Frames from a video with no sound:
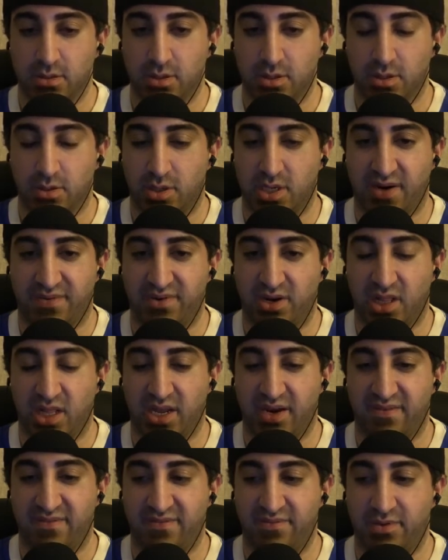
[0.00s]
you know, covered a
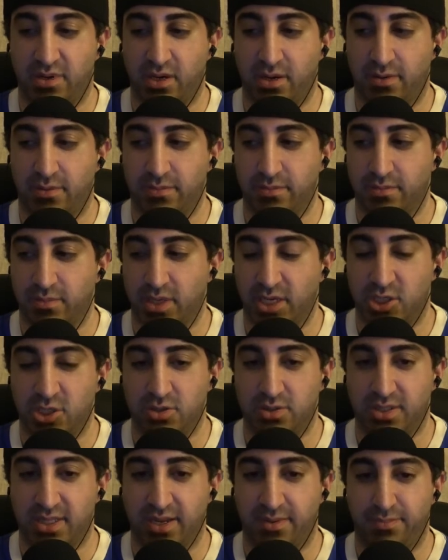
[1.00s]
lot of, you know,
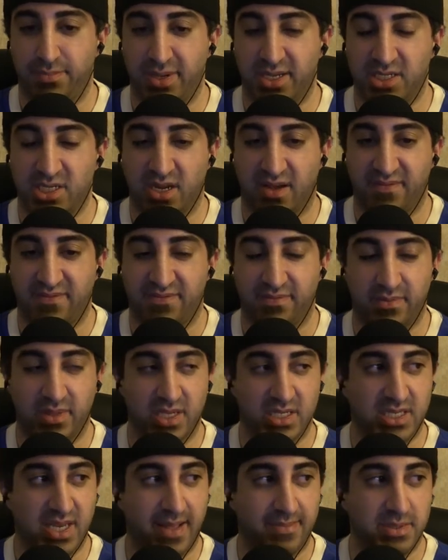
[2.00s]
issues that pissed off
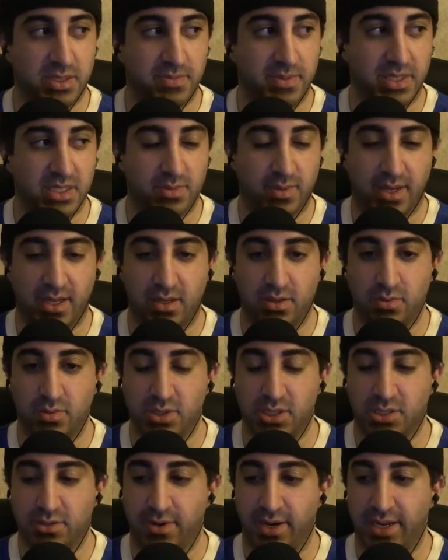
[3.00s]
the establishment as well,
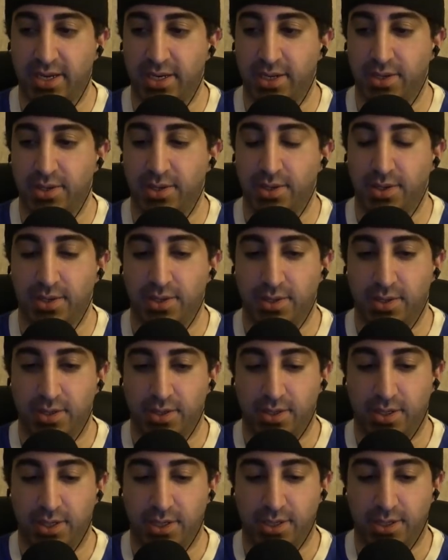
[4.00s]
which is great.
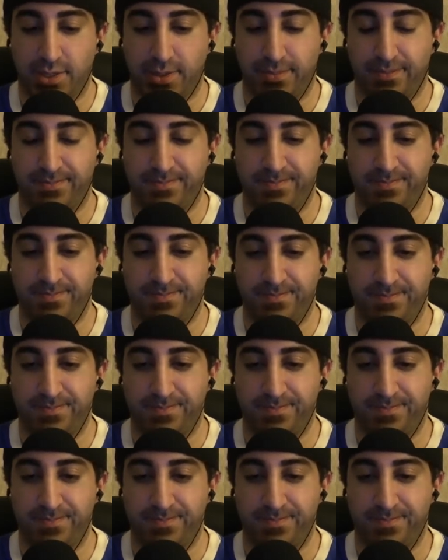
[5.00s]
Um,